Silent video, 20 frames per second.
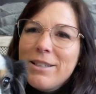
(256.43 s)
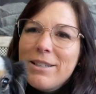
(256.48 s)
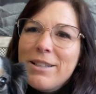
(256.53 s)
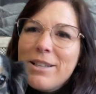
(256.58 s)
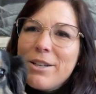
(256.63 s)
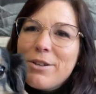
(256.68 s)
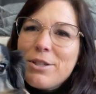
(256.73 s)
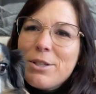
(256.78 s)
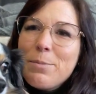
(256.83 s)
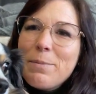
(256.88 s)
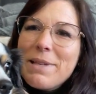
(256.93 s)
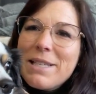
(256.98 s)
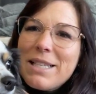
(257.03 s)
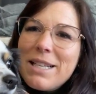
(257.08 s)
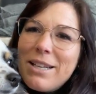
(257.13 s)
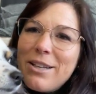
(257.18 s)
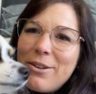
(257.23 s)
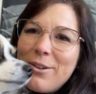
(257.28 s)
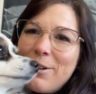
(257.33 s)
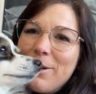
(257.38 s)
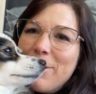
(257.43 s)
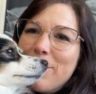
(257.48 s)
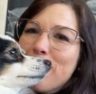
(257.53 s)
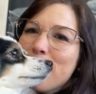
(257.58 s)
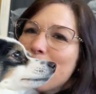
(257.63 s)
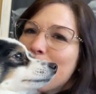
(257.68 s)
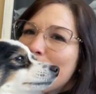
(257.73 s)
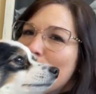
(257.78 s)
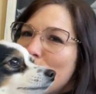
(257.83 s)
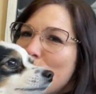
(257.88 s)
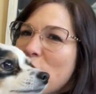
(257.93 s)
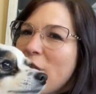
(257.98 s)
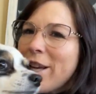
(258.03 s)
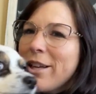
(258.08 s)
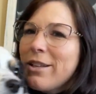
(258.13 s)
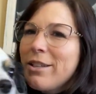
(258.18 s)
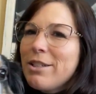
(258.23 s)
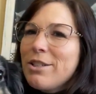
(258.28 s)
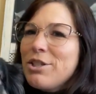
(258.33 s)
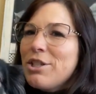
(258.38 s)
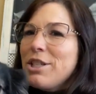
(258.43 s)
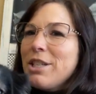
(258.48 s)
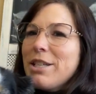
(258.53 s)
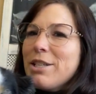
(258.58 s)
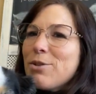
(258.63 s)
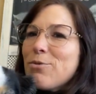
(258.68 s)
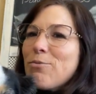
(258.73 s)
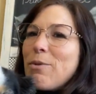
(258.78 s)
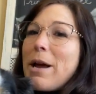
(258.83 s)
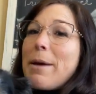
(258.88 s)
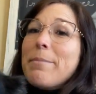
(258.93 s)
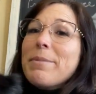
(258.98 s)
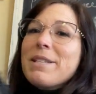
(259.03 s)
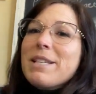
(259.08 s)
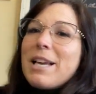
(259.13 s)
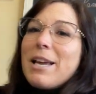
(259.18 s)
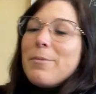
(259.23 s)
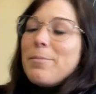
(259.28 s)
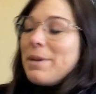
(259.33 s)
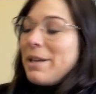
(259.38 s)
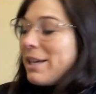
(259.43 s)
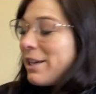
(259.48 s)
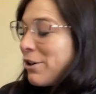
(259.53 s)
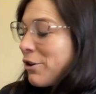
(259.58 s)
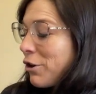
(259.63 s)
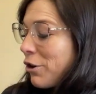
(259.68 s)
There's Miss Lulu. She is right beside me in